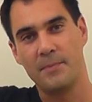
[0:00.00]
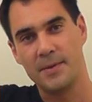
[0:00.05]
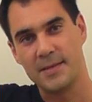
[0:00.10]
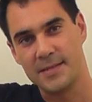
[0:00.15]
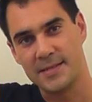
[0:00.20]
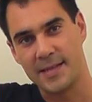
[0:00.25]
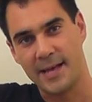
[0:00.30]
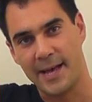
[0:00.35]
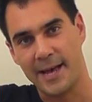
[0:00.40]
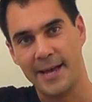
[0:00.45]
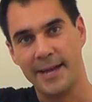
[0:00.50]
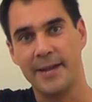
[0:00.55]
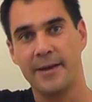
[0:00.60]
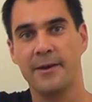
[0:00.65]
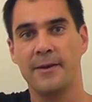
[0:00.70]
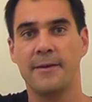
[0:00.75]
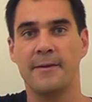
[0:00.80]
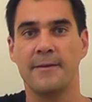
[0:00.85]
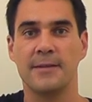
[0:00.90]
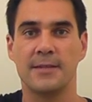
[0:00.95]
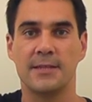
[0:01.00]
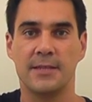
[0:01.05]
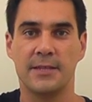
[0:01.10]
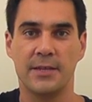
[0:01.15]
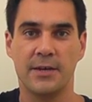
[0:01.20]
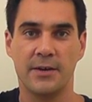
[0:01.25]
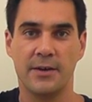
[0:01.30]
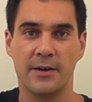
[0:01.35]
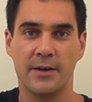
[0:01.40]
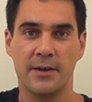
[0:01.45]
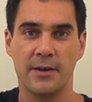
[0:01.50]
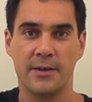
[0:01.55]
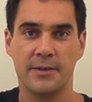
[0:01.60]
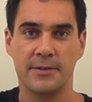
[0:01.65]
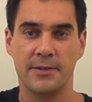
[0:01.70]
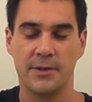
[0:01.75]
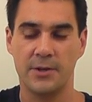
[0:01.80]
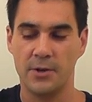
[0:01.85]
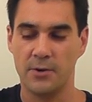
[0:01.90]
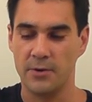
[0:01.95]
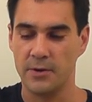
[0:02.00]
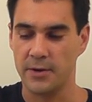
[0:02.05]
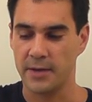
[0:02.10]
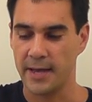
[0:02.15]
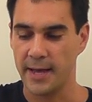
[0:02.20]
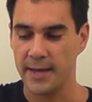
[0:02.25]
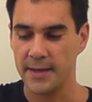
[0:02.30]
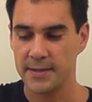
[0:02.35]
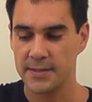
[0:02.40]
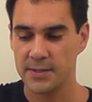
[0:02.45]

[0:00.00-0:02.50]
beside the note, okay?